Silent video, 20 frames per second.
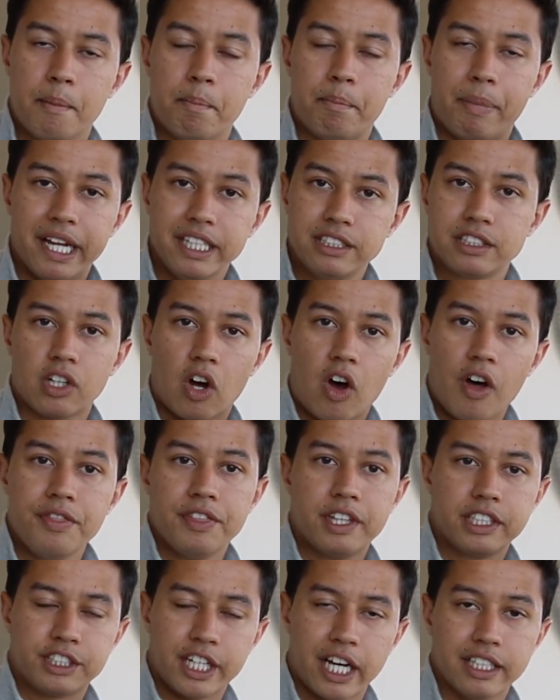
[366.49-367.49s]
Based on
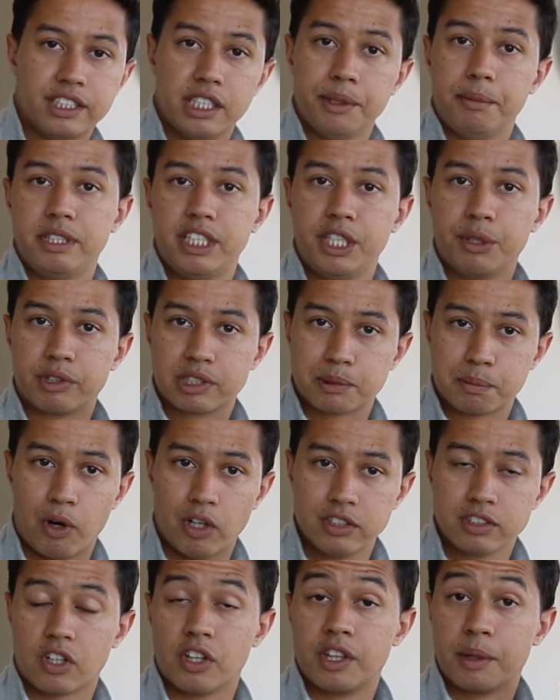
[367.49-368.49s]
the ChatGPT
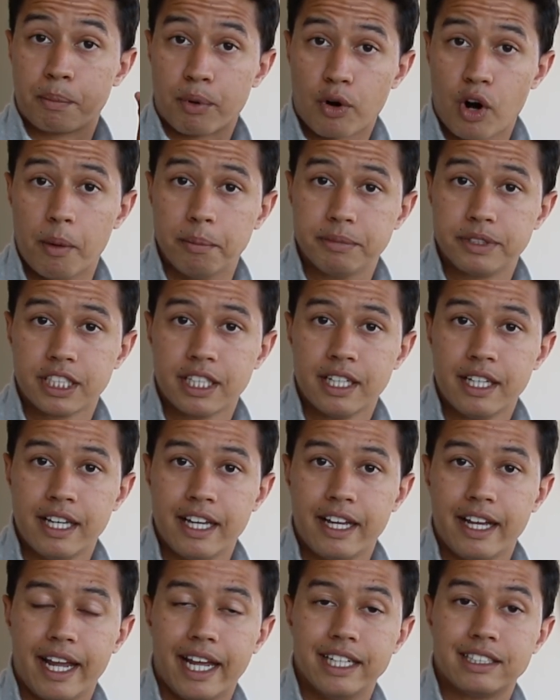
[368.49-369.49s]
response on the prompt,
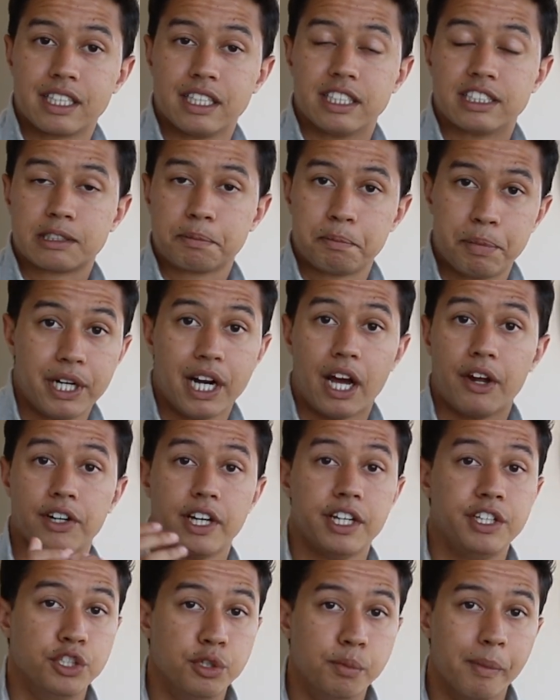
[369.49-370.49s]
it's going to spit out
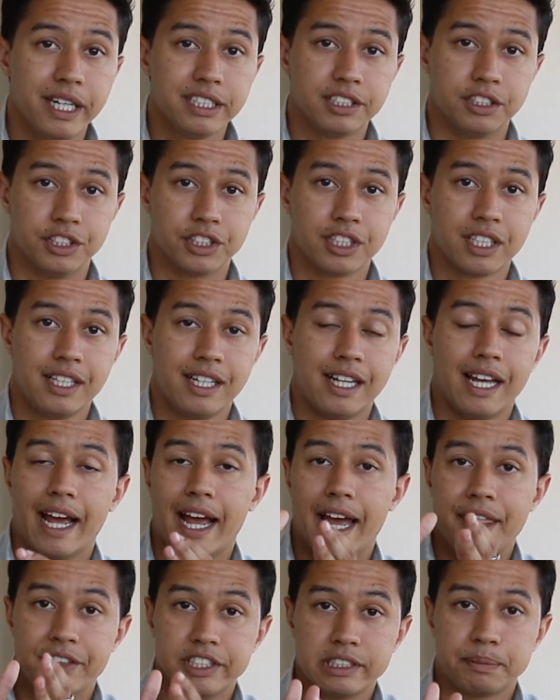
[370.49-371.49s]
a new message.
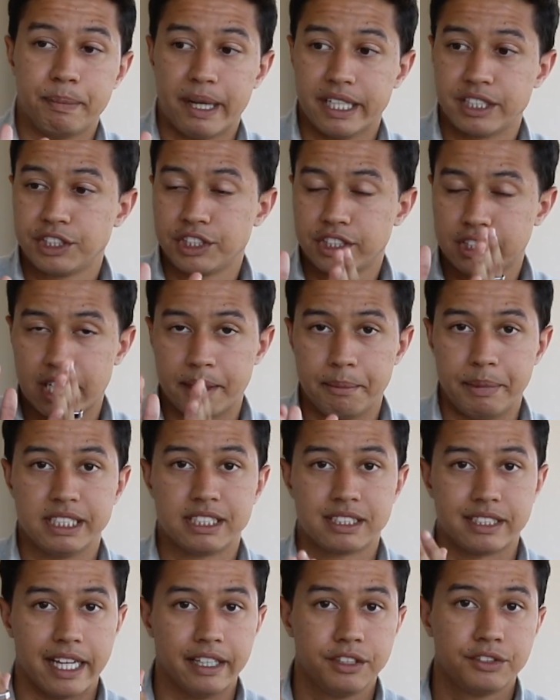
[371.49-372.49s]
And this message is going to be
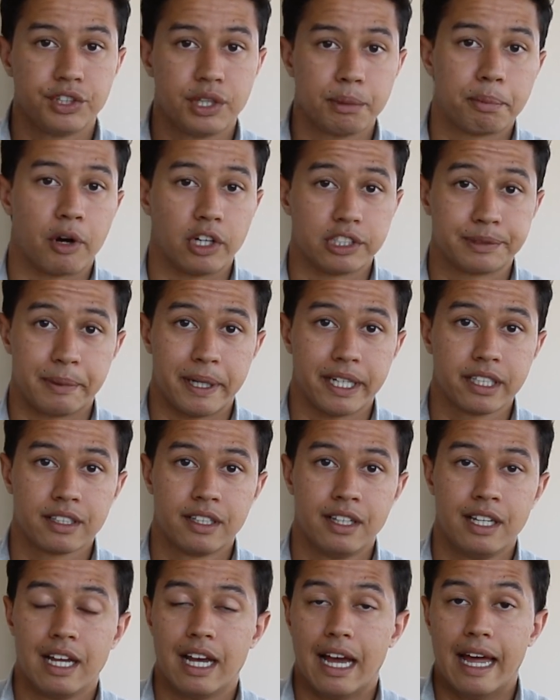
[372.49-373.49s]
sent to the prospect.
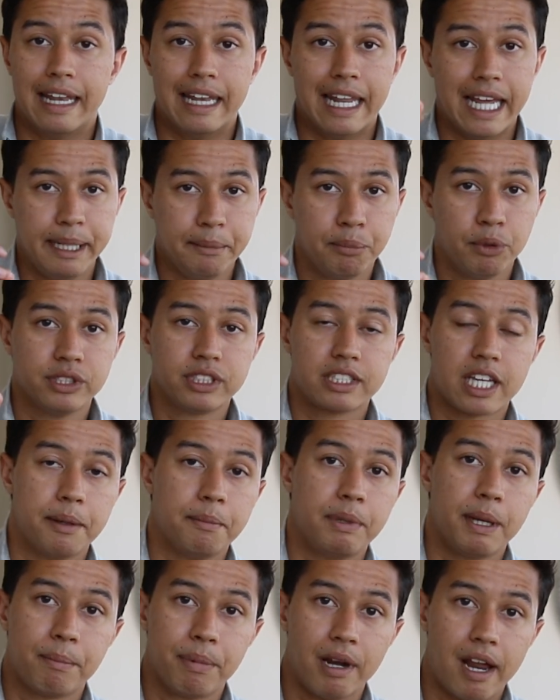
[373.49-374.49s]
A label is going to
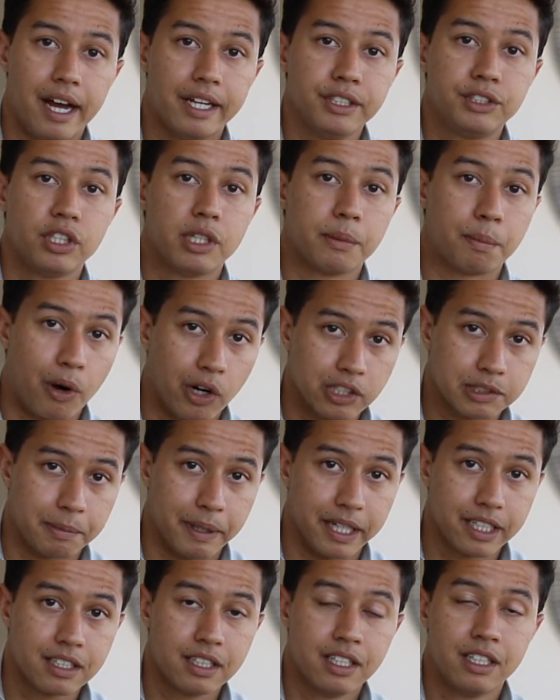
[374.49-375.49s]
be applied to the
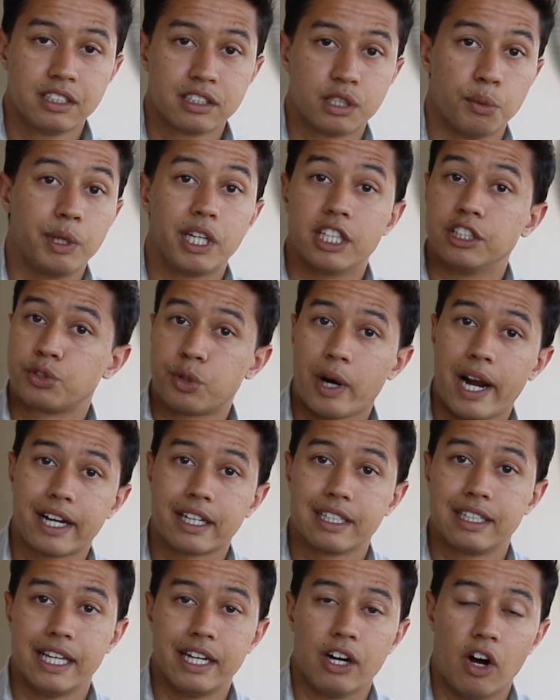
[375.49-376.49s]
prospect so we can track
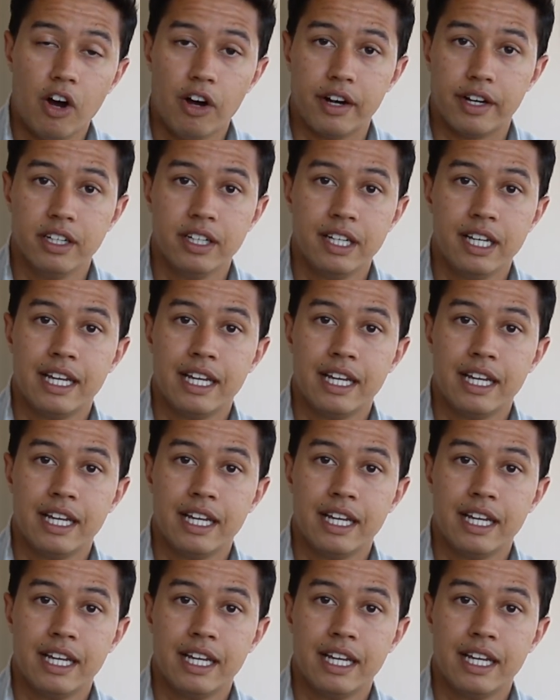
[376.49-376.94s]
it later on.